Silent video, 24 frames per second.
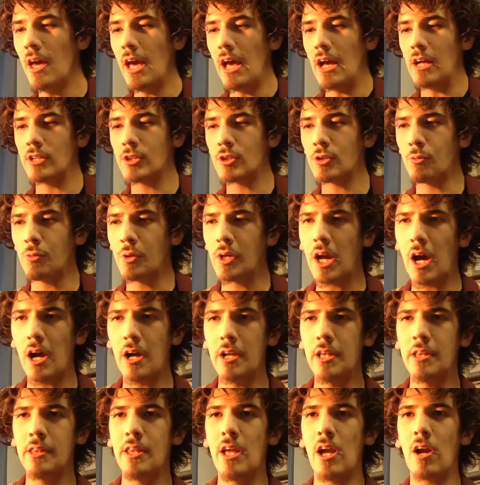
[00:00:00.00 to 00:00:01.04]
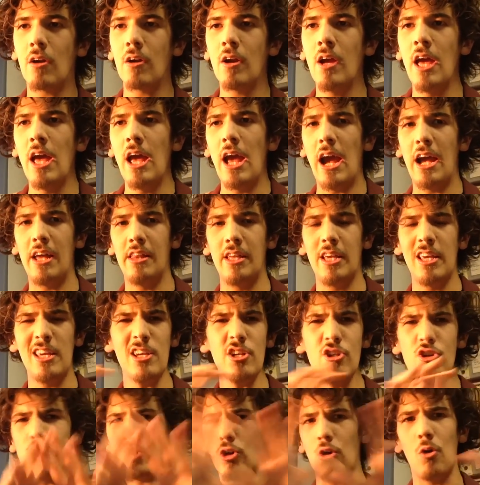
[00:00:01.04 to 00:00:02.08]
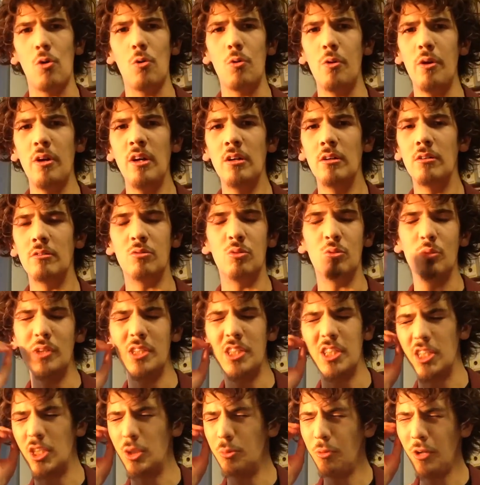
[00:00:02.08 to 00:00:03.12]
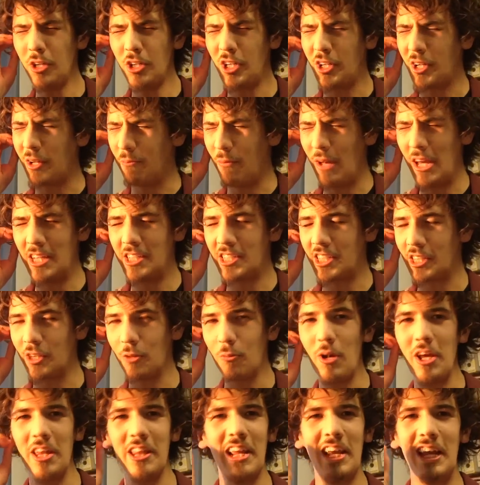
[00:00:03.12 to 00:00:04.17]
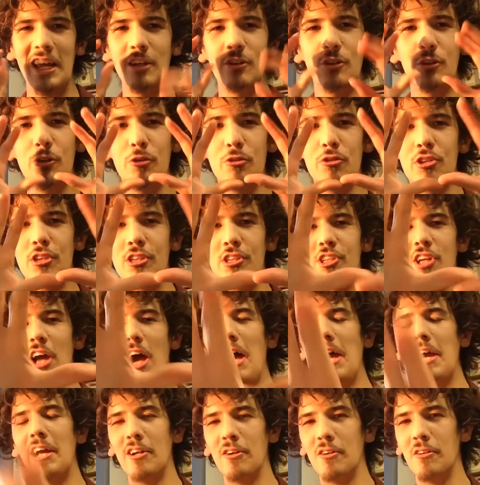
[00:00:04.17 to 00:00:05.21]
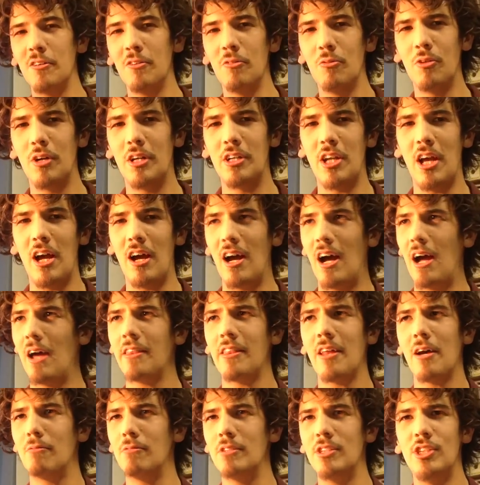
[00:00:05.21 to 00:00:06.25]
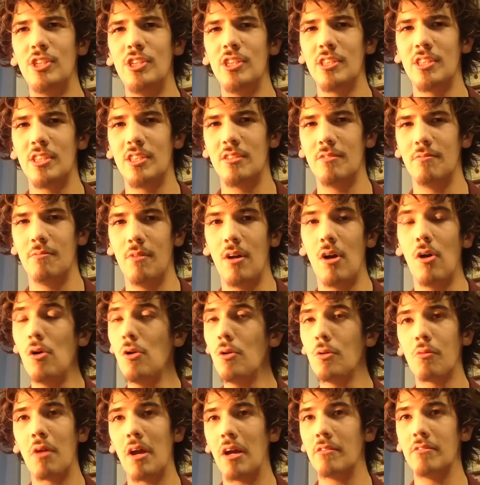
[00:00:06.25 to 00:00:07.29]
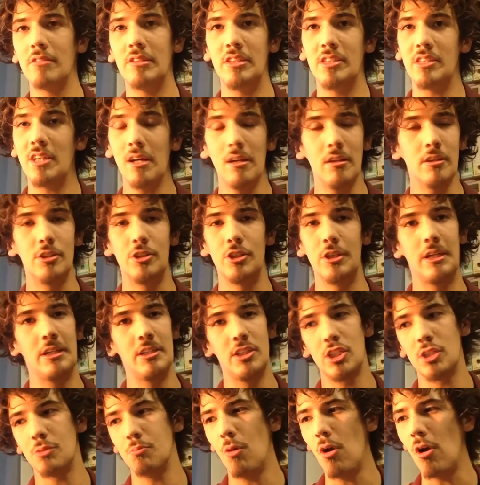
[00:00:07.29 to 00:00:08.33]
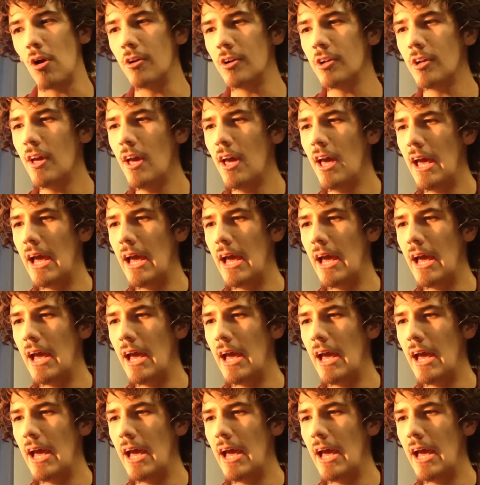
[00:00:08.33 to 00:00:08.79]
And so we got in there, and the intro was especially amazing. The way they introduced the title, what I thought was just all around intelligent and smart.